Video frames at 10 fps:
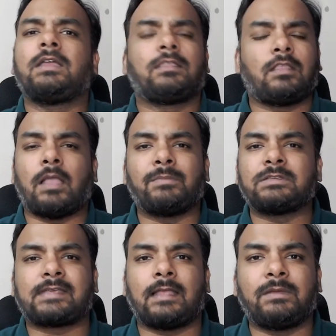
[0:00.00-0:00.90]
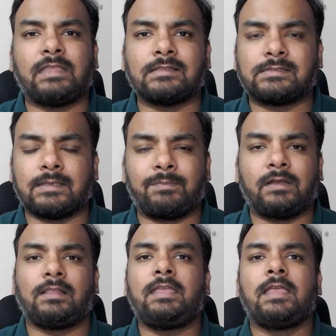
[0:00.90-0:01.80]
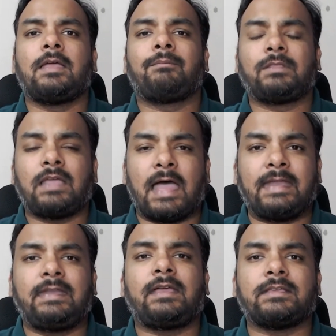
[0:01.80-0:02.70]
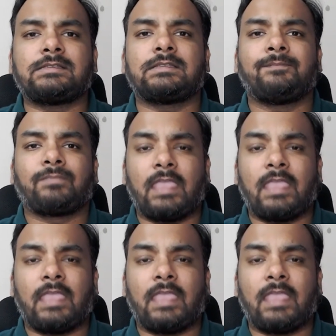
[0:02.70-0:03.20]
The numbers can be done separately. But the idea is